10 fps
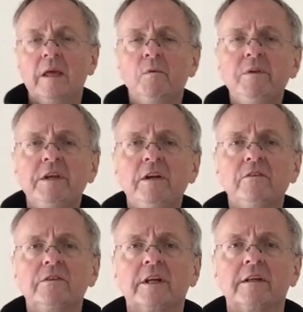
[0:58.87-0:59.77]
And one of the
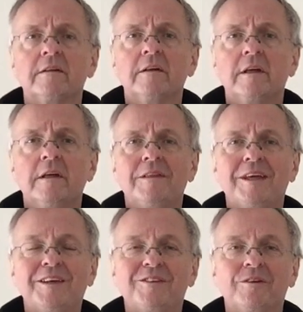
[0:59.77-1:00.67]
interesting
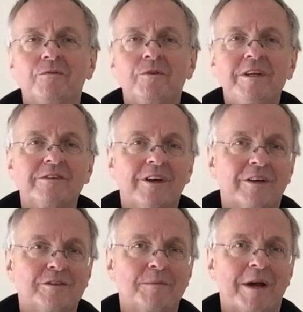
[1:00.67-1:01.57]
things that
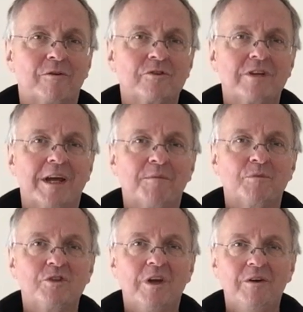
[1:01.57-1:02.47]
research about
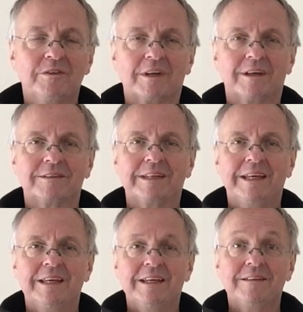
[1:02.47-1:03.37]
shame shows us
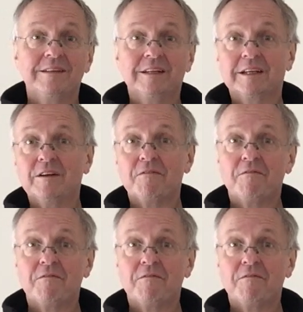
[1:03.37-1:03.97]
is that it can